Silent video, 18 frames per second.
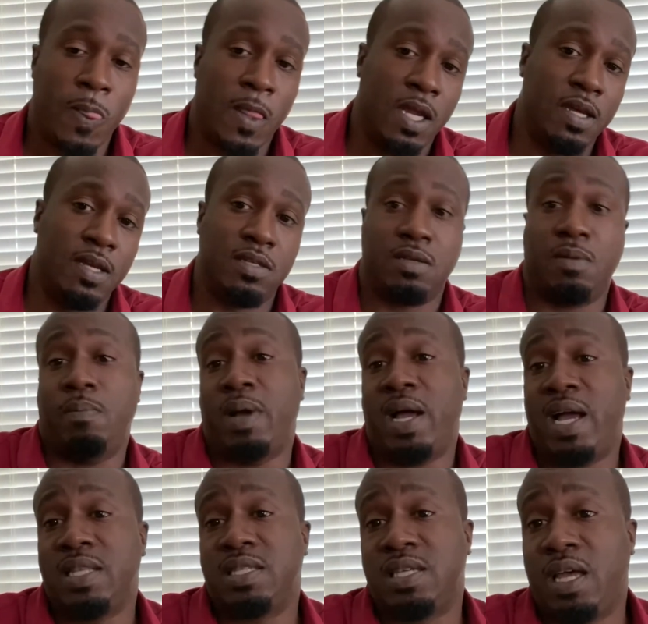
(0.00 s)
These are
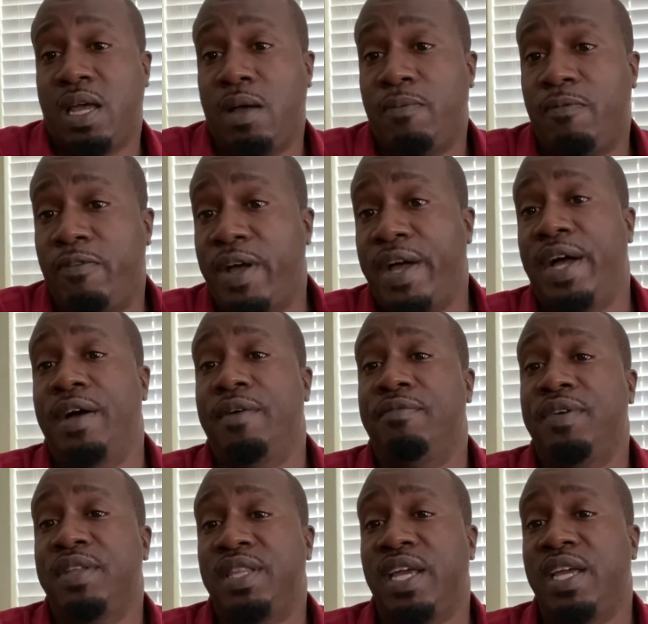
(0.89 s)
my top
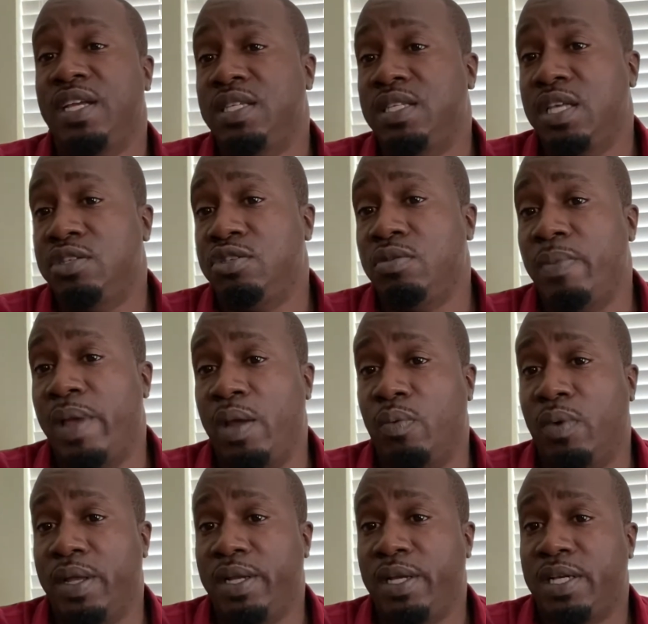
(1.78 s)
5 things that you may
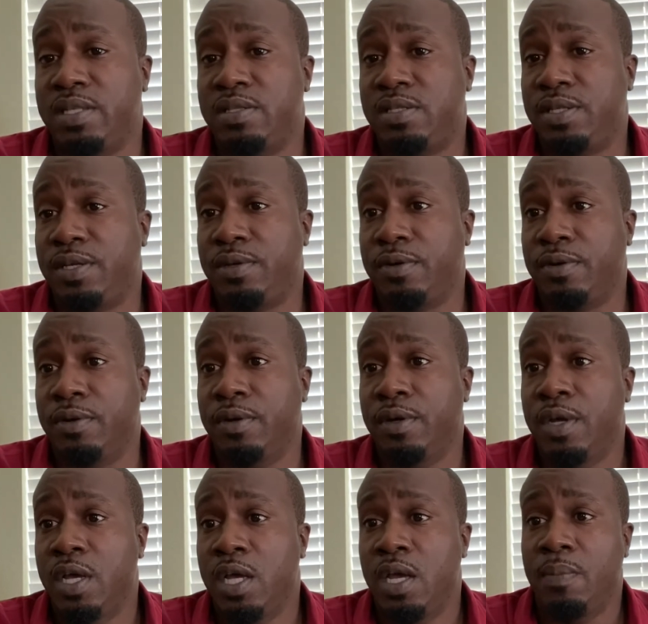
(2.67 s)
want to consider
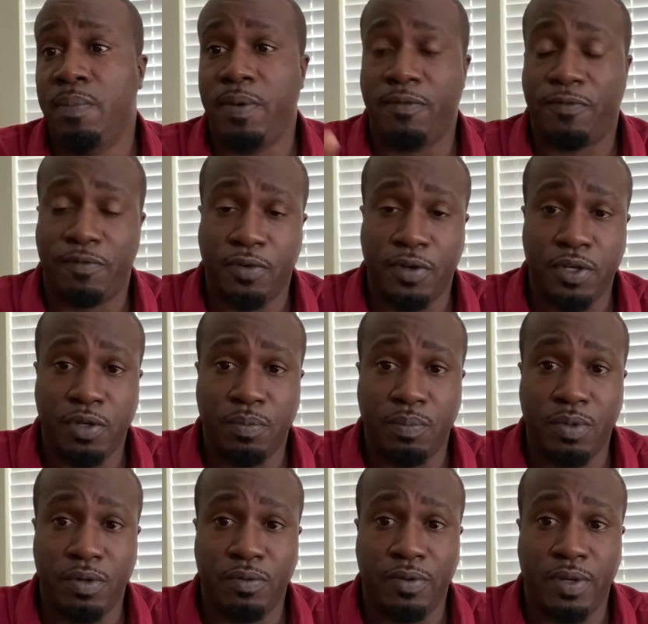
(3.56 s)
before you
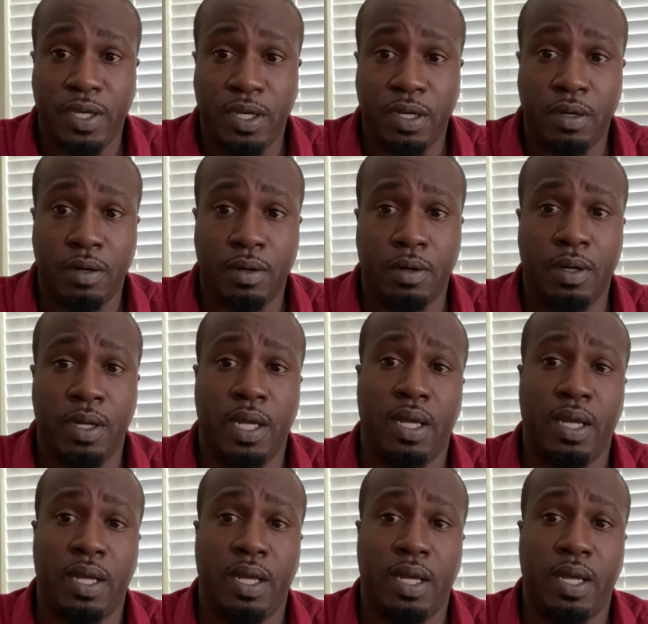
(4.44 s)
move here.